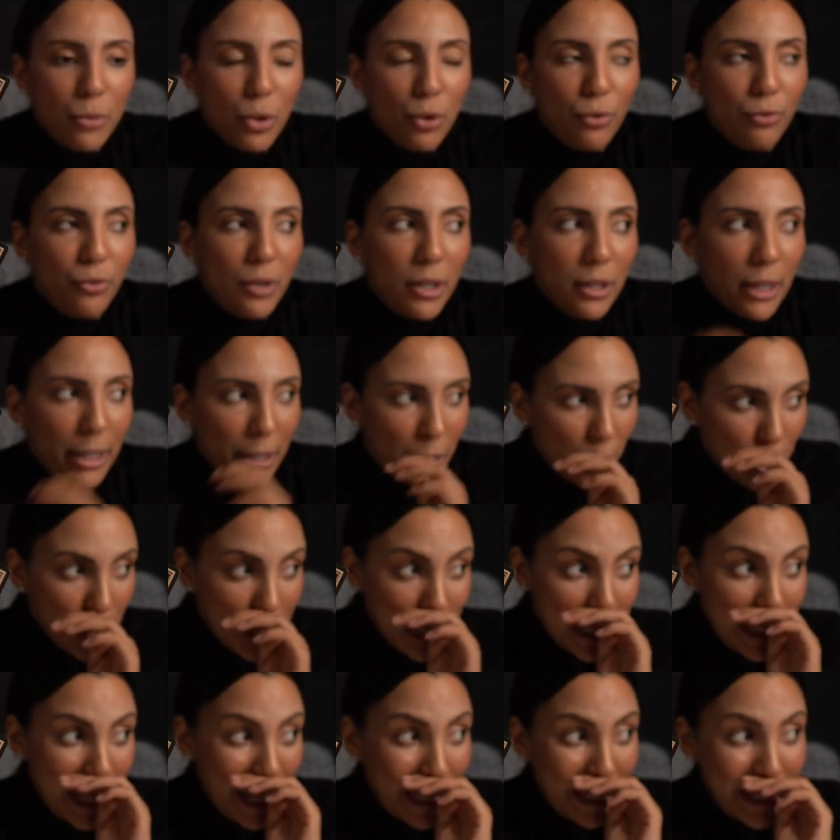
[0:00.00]
You feel like you're
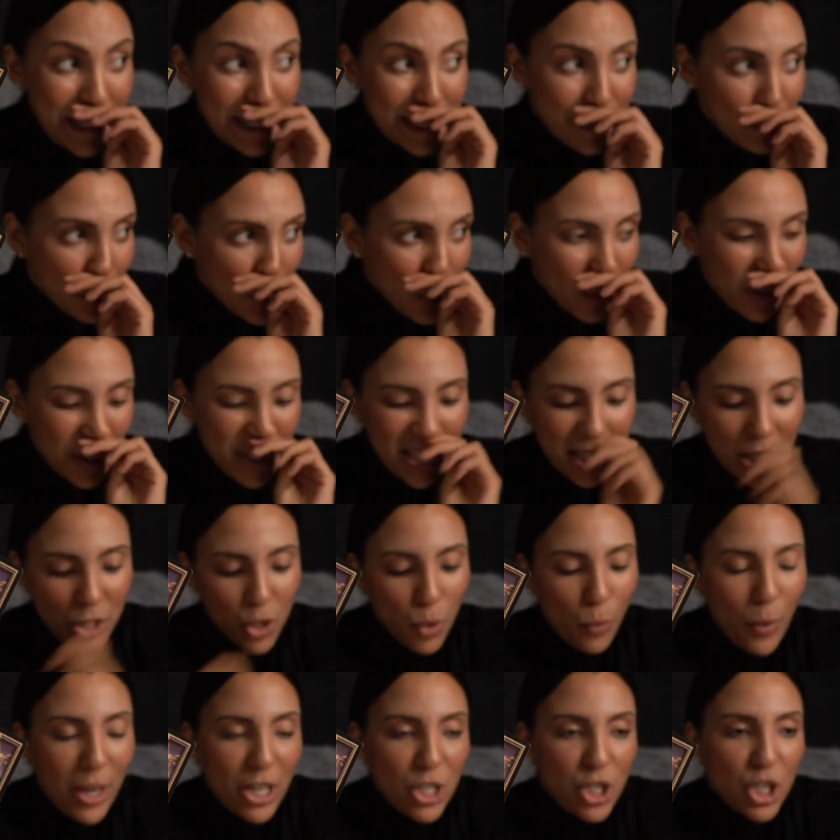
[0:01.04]
stuck in some sort of
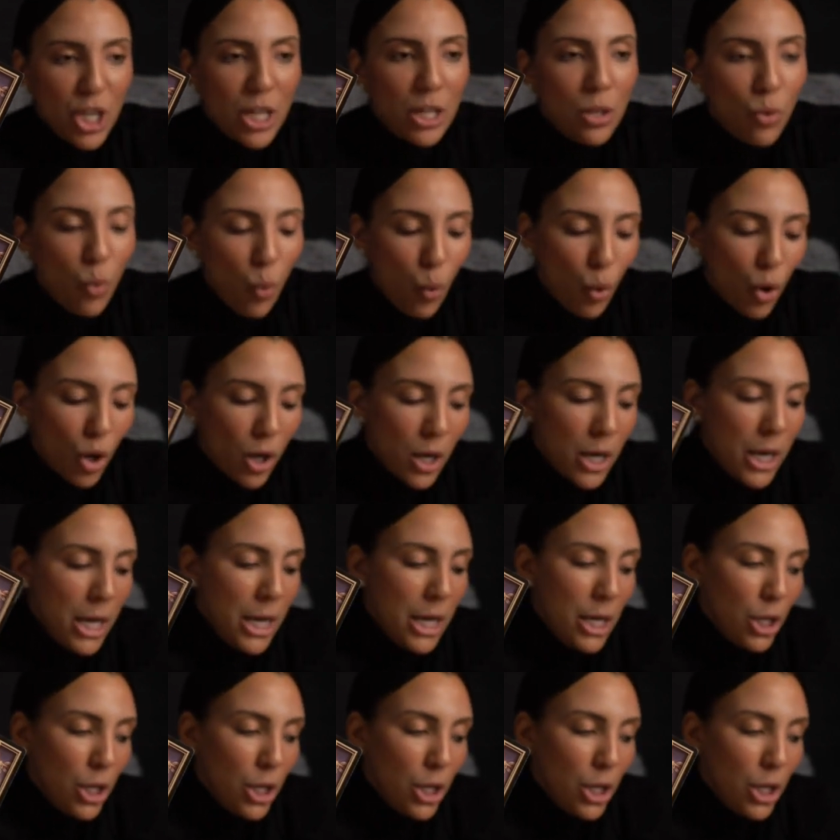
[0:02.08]
situation, or,